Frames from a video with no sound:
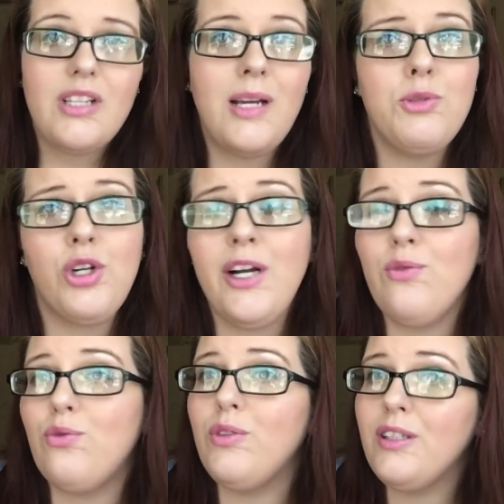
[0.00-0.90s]
I'm
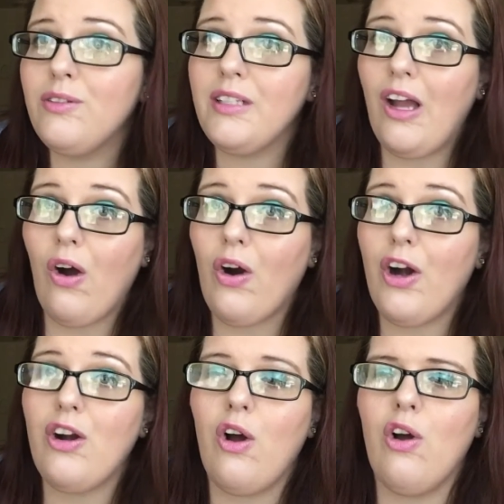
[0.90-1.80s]
trying really, really
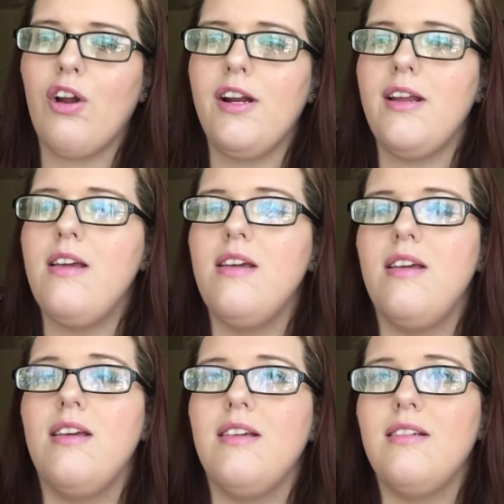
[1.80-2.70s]
hard on
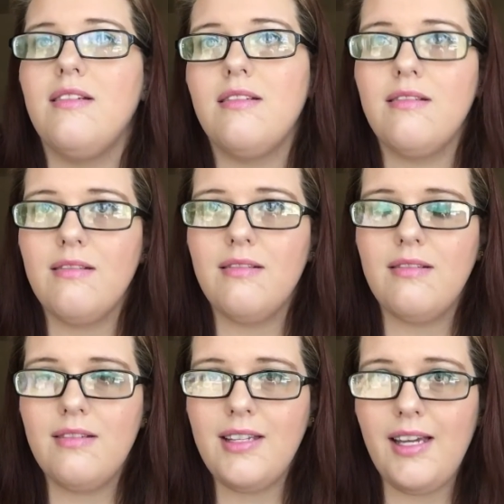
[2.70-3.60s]

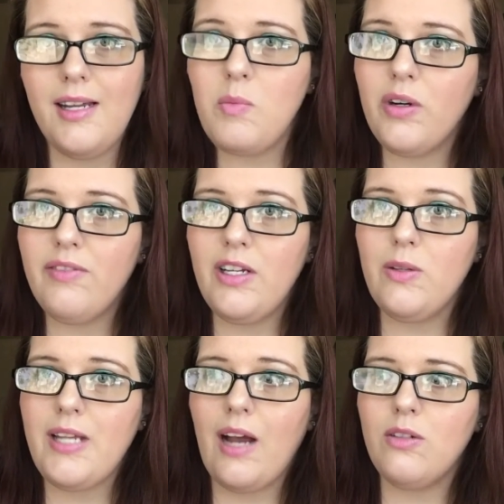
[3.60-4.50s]
getting more
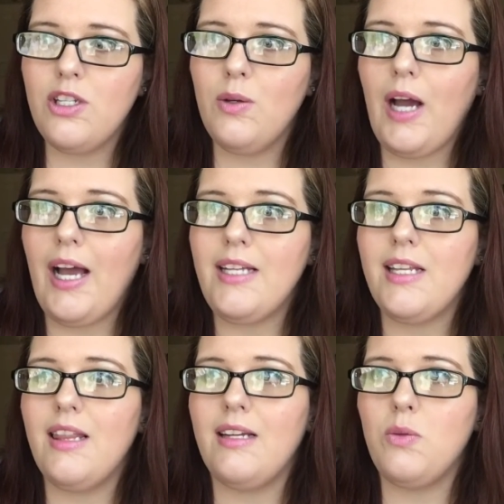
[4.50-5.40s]
videos out to you guys.
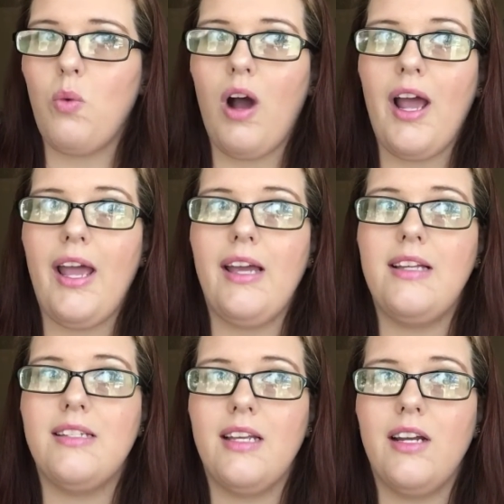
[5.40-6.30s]
That's why
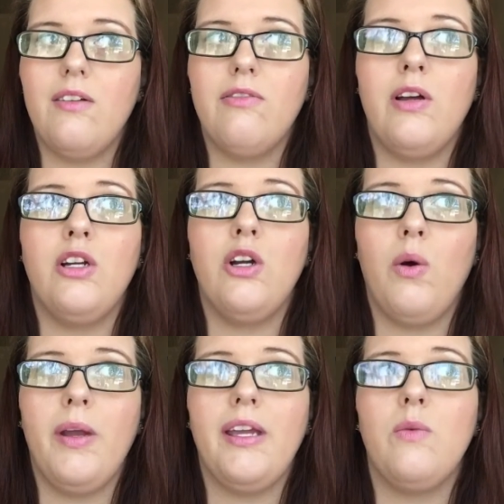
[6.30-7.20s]
instead of
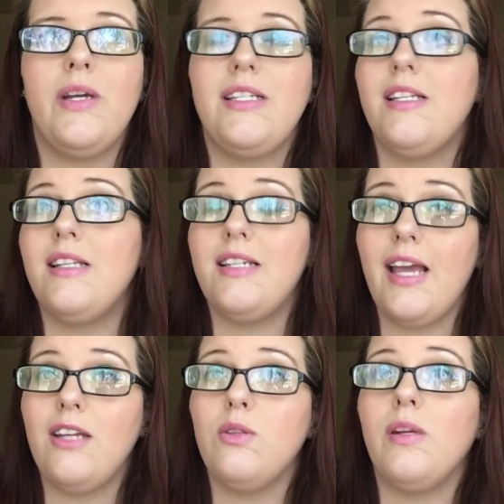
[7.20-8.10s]
going and wasting the
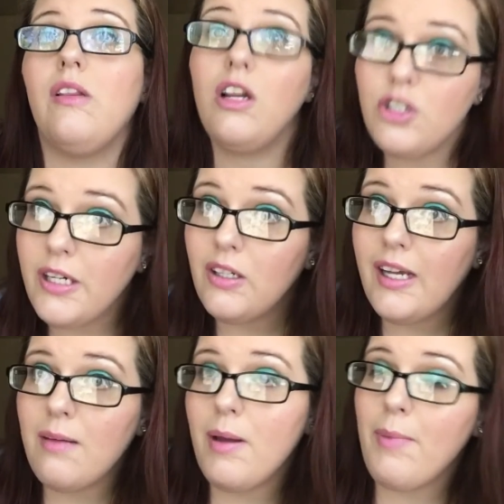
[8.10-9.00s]
day doing laundry all
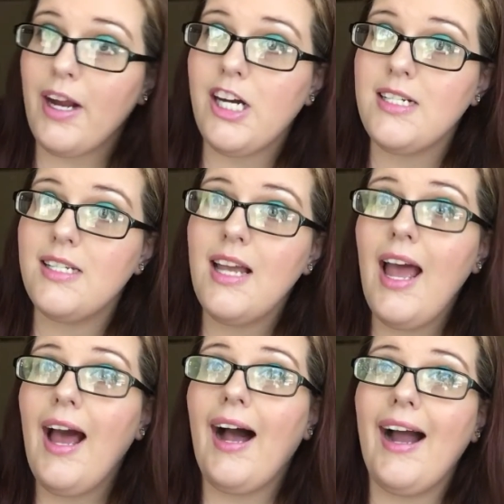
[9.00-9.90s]
day at my parents',
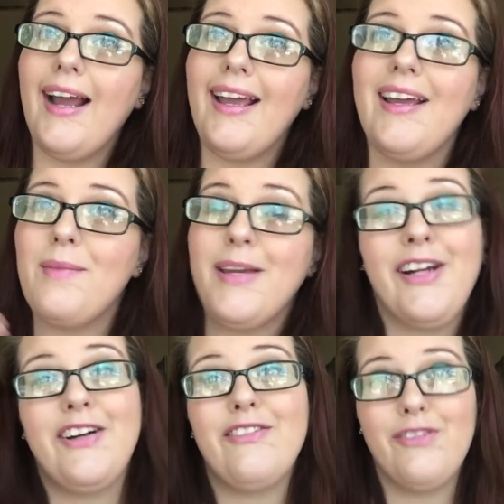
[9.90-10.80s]
I am
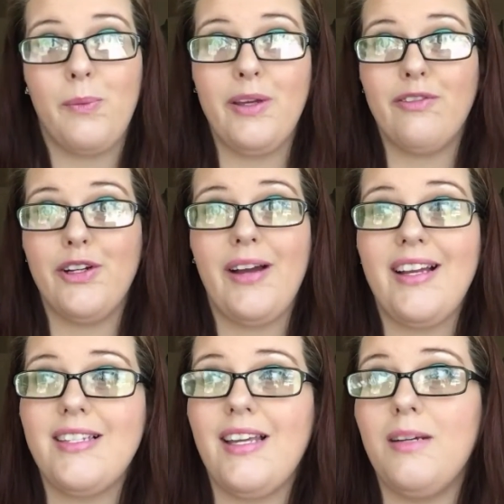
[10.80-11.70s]
here filming for you
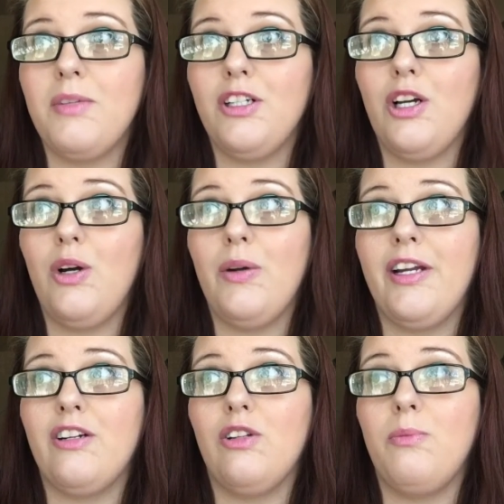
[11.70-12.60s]
guys, and I'm going to go
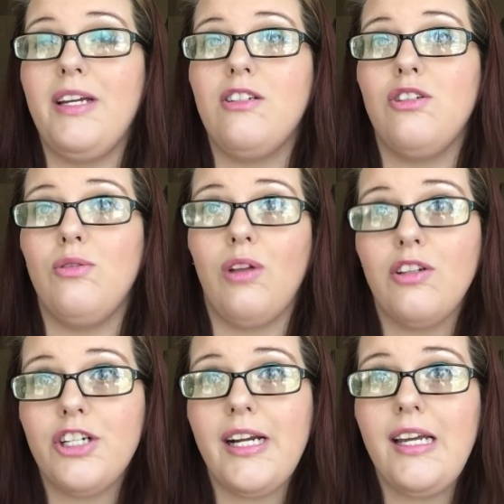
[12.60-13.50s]
here in a little bit to do
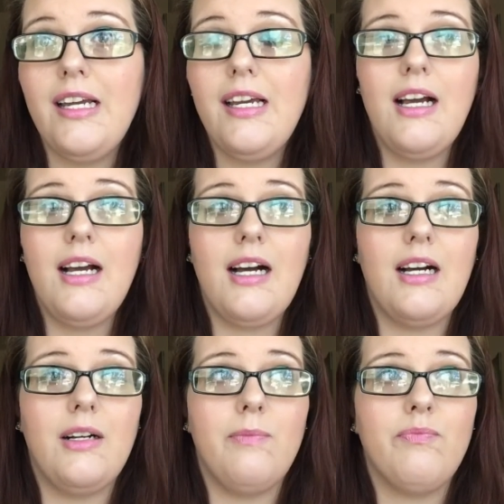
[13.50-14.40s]
laundry.
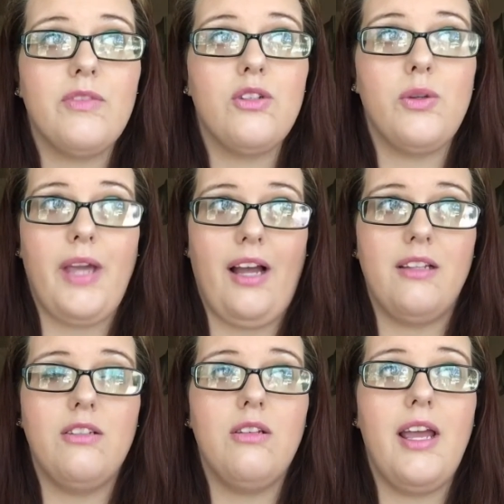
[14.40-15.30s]
Um, so, yeah.
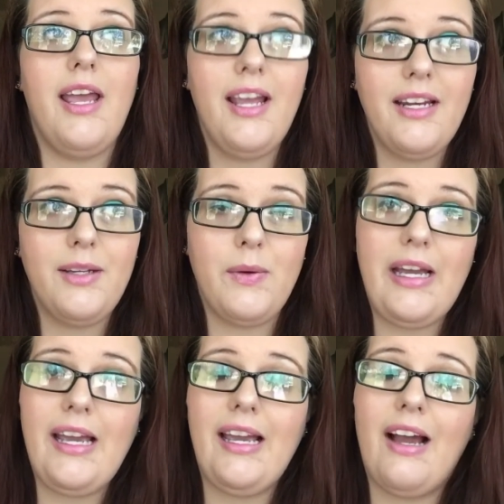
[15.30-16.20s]

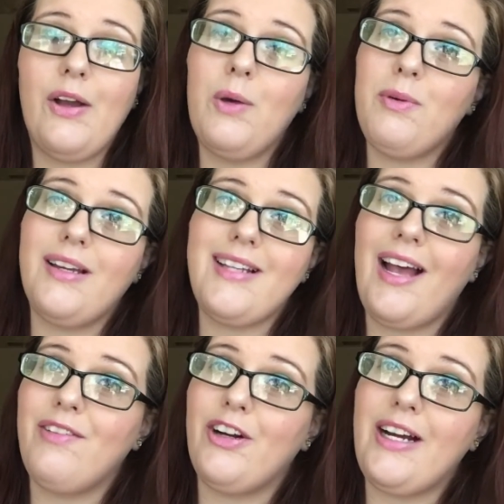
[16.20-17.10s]
Anyway, I hope you guys
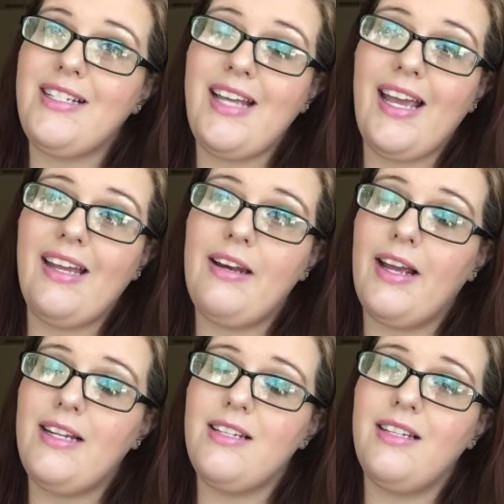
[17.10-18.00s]
have a great day, and
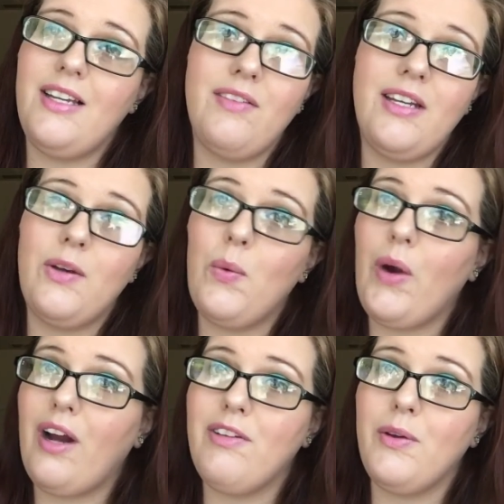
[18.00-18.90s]
night, evening
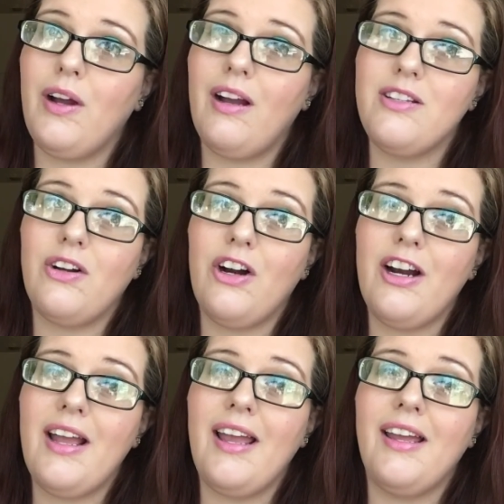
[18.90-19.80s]
wherever you guys
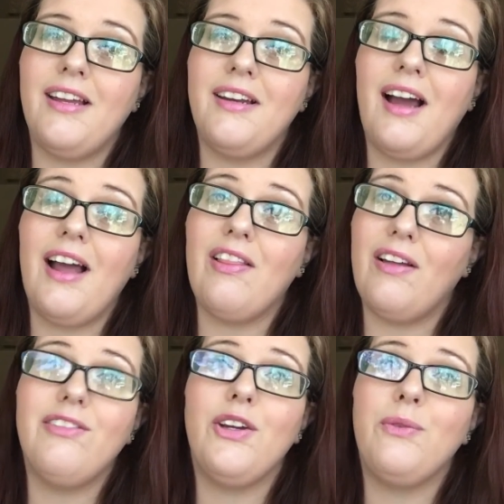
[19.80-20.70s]
are, and I
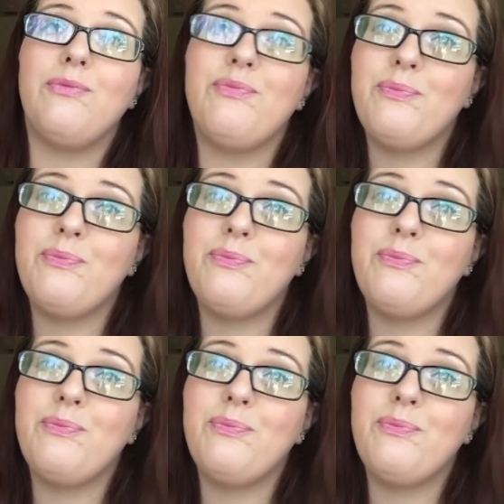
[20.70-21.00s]
love you.